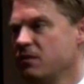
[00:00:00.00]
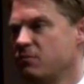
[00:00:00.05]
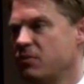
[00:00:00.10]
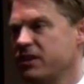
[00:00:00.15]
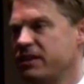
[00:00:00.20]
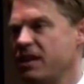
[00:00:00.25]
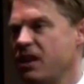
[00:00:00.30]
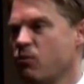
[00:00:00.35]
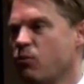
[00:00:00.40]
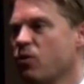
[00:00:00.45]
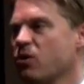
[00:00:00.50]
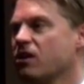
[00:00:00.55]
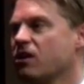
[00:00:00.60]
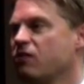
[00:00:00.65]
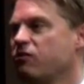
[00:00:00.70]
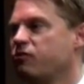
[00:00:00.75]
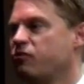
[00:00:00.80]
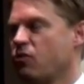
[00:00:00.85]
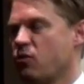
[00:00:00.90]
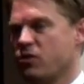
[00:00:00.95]
But they
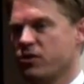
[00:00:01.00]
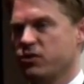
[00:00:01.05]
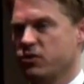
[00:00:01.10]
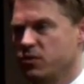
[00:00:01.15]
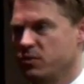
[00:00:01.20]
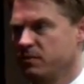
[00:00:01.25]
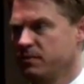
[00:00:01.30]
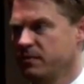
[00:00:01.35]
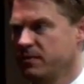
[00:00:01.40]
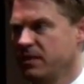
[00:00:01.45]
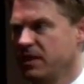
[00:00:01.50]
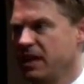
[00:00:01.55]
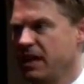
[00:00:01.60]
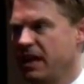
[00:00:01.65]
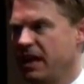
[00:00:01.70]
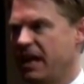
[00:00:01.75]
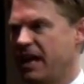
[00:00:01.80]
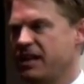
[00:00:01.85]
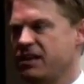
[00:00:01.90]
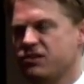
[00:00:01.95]
work for you,
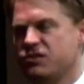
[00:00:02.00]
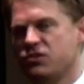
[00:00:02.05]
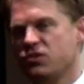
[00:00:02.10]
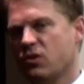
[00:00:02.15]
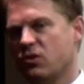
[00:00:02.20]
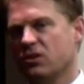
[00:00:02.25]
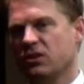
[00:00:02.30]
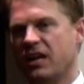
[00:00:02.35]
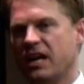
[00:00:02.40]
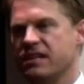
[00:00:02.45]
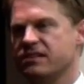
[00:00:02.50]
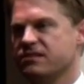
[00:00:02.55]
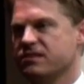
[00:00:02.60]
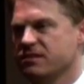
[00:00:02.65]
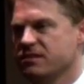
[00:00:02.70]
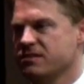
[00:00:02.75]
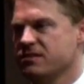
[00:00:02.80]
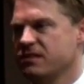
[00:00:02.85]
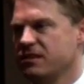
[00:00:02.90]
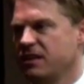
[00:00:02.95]
and it's your
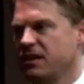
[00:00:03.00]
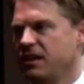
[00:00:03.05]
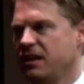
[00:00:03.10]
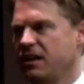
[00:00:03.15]
license.